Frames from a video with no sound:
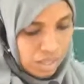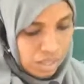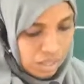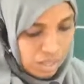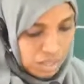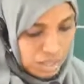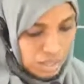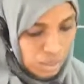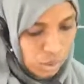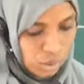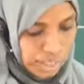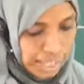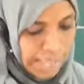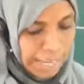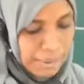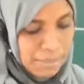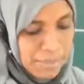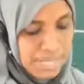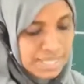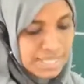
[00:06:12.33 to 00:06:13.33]
So the
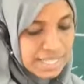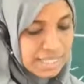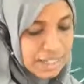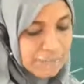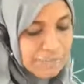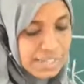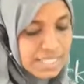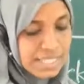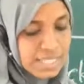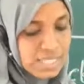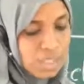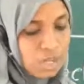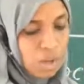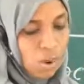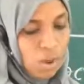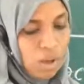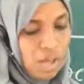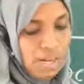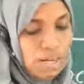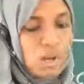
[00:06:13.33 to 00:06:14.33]
elements in the first
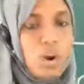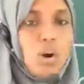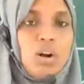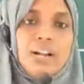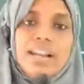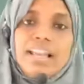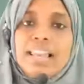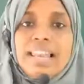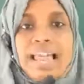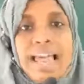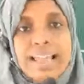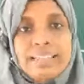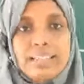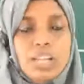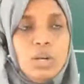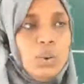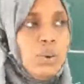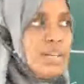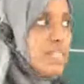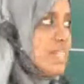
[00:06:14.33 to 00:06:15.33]
row are called
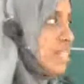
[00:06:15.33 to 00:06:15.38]
lanthanoids.